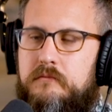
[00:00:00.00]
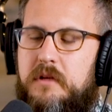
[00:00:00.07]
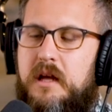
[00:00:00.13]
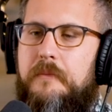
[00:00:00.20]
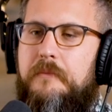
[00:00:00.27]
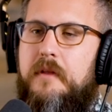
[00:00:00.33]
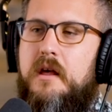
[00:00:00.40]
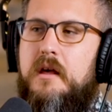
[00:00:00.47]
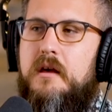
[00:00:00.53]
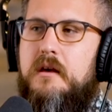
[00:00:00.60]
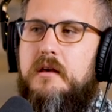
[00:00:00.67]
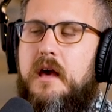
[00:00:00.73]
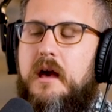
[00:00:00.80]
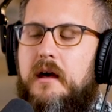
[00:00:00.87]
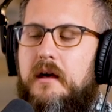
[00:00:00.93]
Yeah.
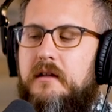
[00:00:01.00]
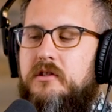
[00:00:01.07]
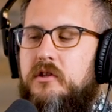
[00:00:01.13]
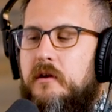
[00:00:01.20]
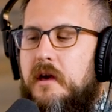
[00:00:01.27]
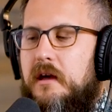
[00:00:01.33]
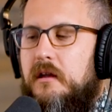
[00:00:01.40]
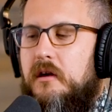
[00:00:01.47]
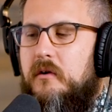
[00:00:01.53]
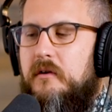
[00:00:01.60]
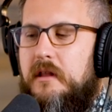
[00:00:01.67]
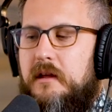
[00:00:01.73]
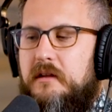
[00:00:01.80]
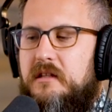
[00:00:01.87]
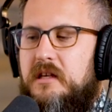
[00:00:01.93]
Yeah. And so, yeah, going
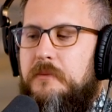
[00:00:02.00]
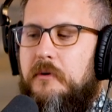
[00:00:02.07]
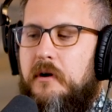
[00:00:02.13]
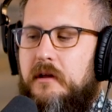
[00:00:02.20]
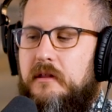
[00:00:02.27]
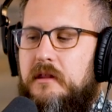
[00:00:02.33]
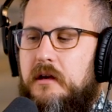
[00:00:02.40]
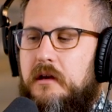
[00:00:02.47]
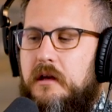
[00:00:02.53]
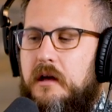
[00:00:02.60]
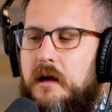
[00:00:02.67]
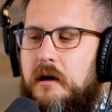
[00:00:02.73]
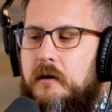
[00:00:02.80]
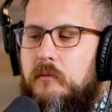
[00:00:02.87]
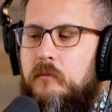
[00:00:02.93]
that deeper, I think
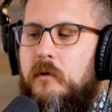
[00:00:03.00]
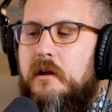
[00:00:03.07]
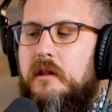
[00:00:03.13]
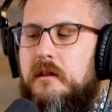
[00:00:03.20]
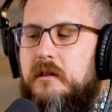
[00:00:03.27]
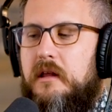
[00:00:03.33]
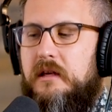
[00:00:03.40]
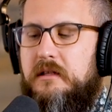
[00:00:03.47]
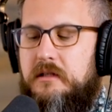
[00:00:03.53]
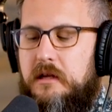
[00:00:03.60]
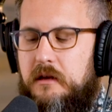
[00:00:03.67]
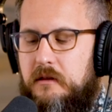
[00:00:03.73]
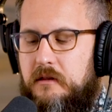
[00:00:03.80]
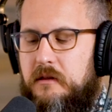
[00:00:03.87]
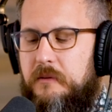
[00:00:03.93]
uh, one of the things
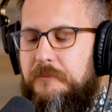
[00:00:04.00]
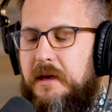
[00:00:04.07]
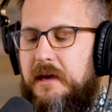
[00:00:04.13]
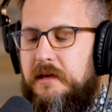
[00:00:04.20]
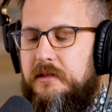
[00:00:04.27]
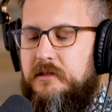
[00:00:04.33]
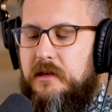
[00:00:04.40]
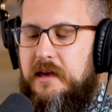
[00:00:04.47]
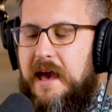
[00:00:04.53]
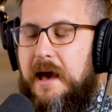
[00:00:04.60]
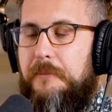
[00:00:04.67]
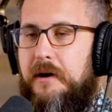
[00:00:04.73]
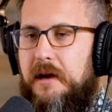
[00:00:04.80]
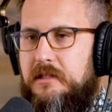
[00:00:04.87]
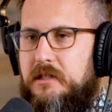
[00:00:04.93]
that the biggest
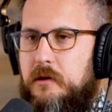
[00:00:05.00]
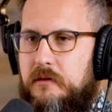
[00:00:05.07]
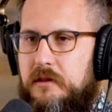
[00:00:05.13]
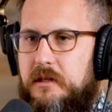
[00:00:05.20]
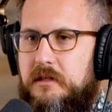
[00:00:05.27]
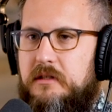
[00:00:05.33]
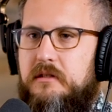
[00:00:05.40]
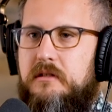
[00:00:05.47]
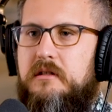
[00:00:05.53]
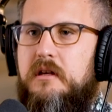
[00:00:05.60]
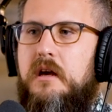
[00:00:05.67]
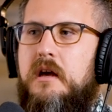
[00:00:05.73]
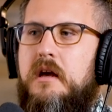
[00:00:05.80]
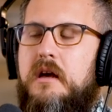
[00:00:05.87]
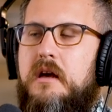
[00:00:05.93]
gap I see with this is
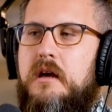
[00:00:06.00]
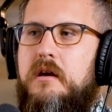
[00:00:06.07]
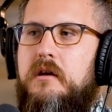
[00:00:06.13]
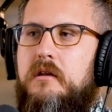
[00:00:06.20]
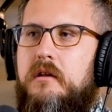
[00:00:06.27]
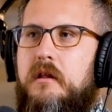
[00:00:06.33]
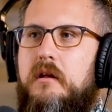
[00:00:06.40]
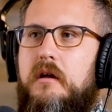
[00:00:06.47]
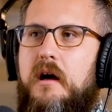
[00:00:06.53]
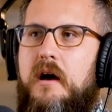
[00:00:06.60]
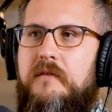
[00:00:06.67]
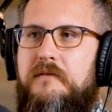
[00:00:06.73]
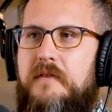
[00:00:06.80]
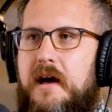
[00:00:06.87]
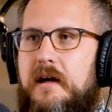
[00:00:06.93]

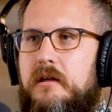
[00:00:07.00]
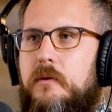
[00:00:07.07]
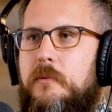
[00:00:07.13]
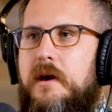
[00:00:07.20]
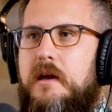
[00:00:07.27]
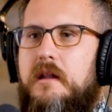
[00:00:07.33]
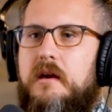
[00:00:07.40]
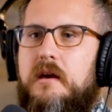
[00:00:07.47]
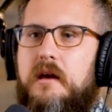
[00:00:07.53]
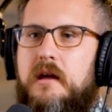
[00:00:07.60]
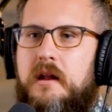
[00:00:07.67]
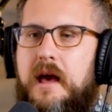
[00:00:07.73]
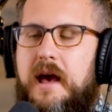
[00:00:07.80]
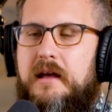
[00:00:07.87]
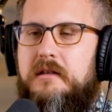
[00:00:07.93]
evaluating
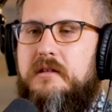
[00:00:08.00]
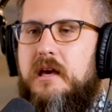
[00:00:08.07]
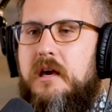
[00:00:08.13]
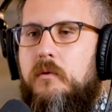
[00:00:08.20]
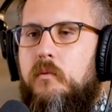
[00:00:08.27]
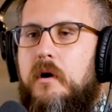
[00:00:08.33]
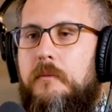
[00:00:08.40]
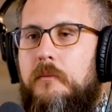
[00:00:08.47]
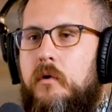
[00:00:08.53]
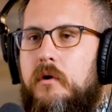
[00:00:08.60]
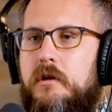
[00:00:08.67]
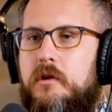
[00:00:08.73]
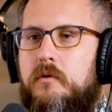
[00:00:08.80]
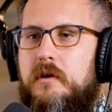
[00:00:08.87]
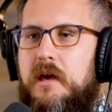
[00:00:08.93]
and asking what more
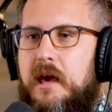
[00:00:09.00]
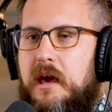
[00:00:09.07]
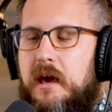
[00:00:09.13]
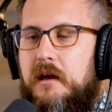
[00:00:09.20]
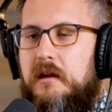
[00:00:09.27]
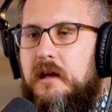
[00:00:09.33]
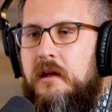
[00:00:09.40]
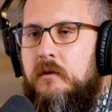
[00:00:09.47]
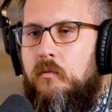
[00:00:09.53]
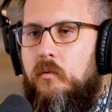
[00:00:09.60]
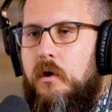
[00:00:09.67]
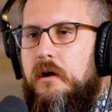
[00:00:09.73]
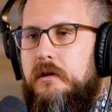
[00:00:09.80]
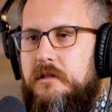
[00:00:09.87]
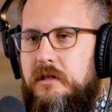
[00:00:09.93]
you can and
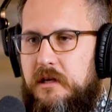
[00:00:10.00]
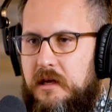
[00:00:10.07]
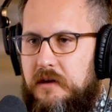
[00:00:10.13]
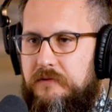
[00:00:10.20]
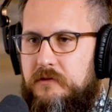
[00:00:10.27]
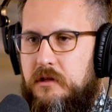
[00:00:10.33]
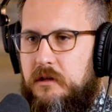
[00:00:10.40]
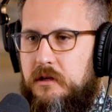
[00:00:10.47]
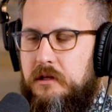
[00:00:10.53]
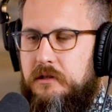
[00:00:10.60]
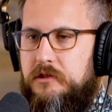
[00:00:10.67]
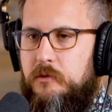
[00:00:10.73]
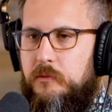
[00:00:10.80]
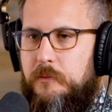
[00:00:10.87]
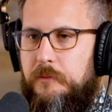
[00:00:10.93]
want to give to the
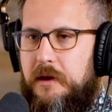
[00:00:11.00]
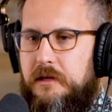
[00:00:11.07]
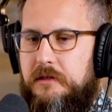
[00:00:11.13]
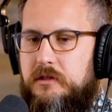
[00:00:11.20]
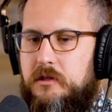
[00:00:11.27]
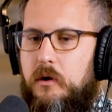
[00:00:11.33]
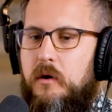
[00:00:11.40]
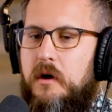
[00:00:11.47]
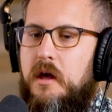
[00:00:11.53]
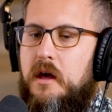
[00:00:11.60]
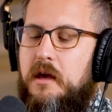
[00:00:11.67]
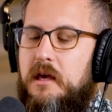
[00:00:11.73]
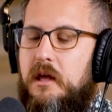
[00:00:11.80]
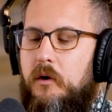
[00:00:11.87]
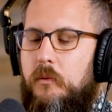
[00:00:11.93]
consumer base. So,
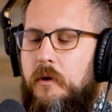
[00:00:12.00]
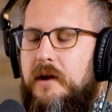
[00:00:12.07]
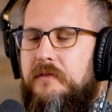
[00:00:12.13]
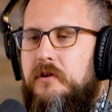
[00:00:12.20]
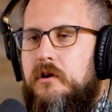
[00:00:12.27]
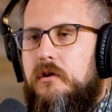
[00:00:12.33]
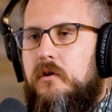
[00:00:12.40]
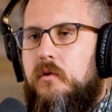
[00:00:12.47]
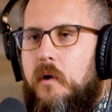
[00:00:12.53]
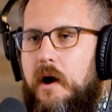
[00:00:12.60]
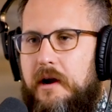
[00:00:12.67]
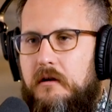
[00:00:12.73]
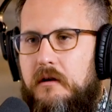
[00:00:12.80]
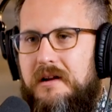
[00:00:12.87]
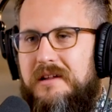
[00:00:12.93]
you know, whatever you
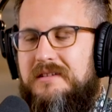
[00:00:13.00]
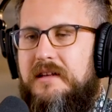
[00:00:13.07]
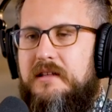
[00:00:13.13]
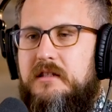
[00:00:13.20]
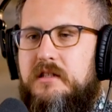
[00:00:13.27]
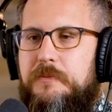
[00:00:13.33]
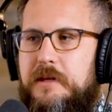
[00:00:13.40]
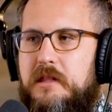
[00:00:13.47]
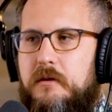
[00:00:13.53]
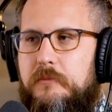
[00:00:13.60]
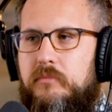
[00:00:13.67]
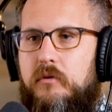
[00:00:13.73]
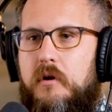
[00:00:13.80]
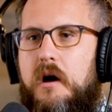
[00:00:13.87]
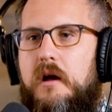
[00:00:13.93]
acquire on, it tends to be the
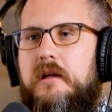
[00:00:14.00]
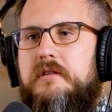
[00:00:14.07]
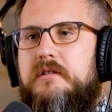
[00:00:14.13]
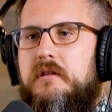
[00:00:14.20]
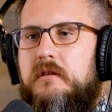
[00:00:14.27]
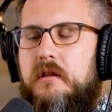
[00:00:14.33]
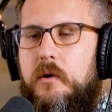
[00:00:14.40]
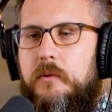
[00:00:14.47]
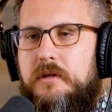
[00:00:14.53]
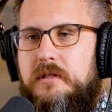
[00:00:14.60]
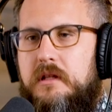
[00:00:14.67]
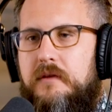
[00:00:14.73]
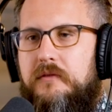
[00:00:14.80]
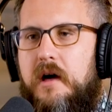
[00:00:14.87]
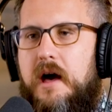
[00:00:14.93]
broadest and lowest
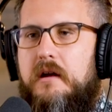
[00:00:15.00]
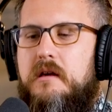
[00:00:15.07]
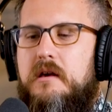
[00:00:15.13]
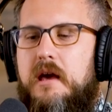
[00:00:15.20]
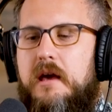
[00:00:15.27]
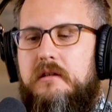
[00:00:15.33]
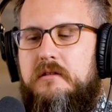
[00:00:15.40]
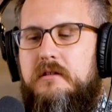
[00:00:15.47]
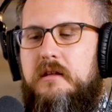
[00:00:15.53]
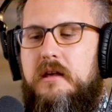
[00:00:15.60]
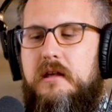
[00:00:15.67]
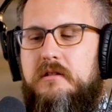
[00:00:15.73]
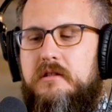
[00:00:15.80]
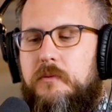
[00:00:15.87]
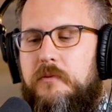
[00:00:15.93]
level. How do you get
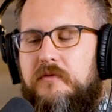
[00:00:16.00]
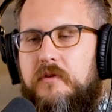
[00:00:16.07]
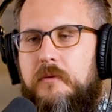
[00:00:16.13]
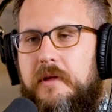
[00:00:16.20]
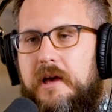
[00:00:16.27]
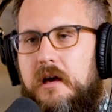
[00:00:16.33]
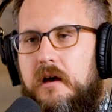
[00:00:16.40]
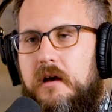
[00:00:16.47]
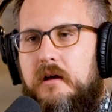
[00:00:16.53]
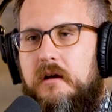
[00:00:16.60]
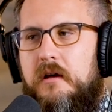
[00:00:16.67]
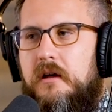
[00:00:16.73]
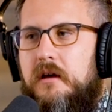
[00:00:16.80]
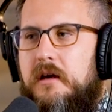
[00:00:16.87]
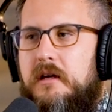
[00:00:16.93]
get someone from like a
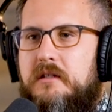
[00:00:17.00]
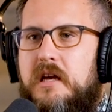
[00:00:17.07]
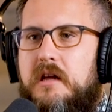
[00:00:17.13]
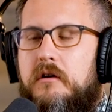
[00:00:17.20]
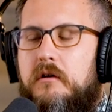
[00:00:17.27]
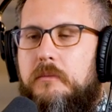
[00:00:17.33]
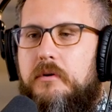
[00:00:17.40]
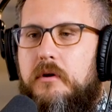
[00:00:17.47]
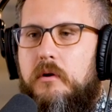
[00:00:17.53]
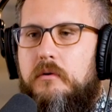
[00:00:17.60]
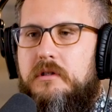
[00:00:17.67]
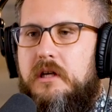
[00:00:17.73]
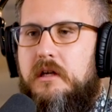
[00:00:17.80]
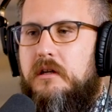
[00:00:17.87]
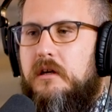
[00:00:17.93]
container of
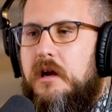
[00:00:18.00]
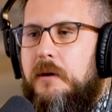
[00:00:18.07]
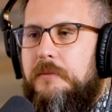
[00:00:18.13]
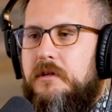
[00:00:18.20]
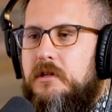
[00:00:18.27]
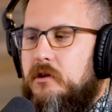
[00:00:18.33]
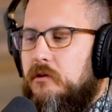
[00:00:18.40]
protein to come into your